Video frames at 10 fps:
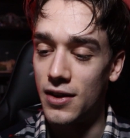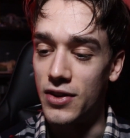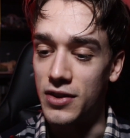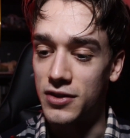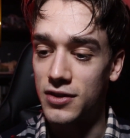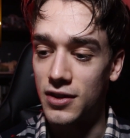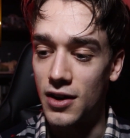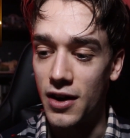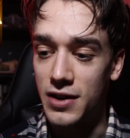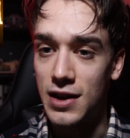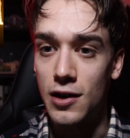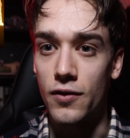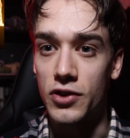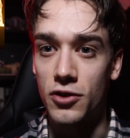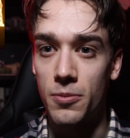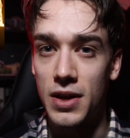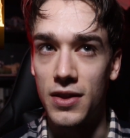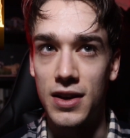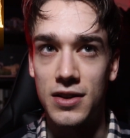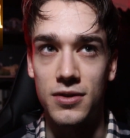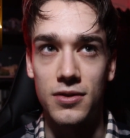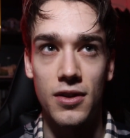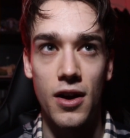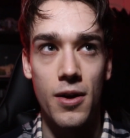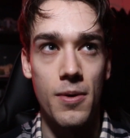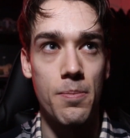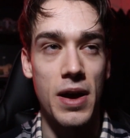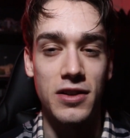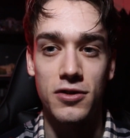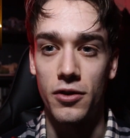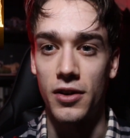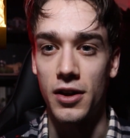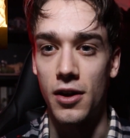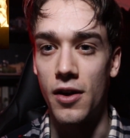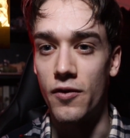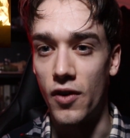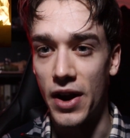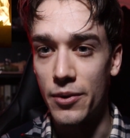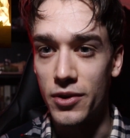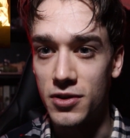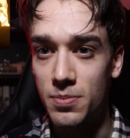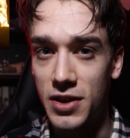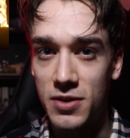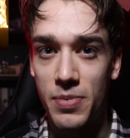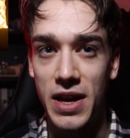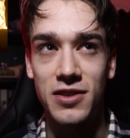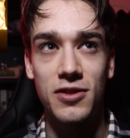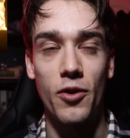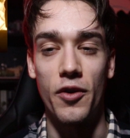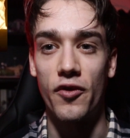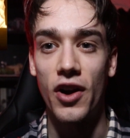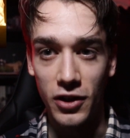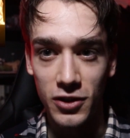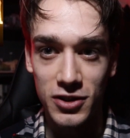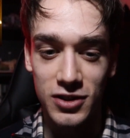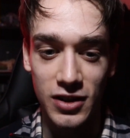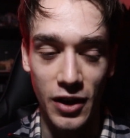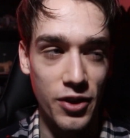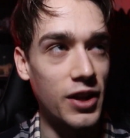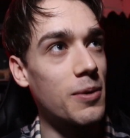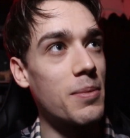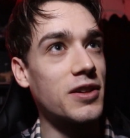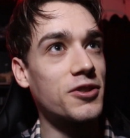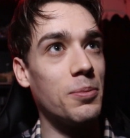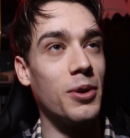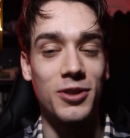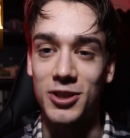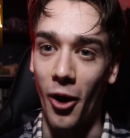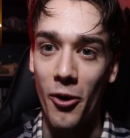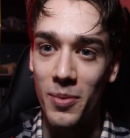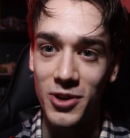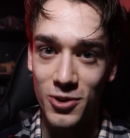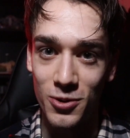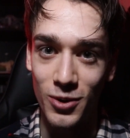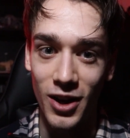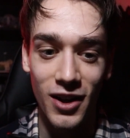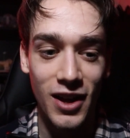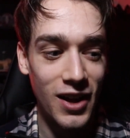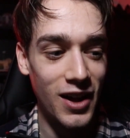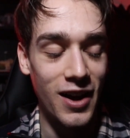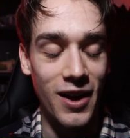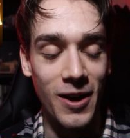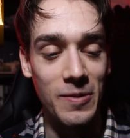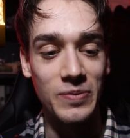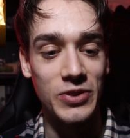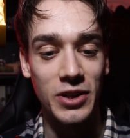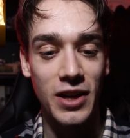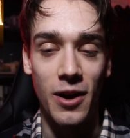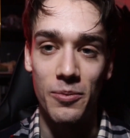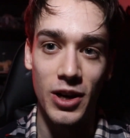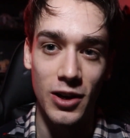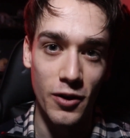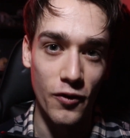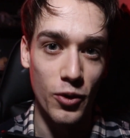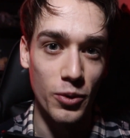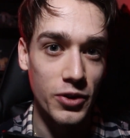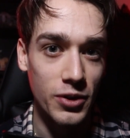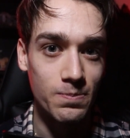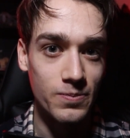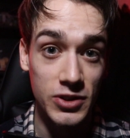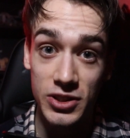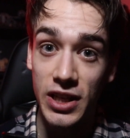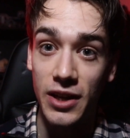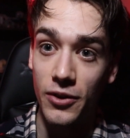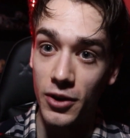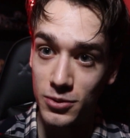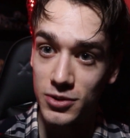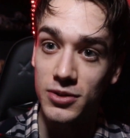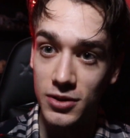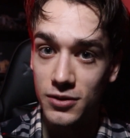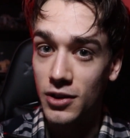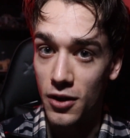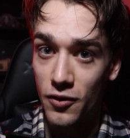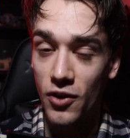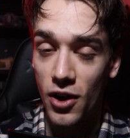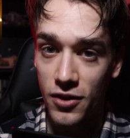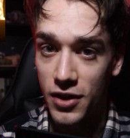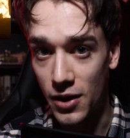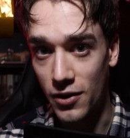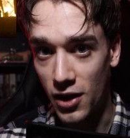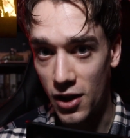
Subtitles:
this idea of a zombie that isn't based on like a virus, but it's based on a fungus. I think it makes them look so much cooler. So yeah, I'm really looking forward to seeing those further down the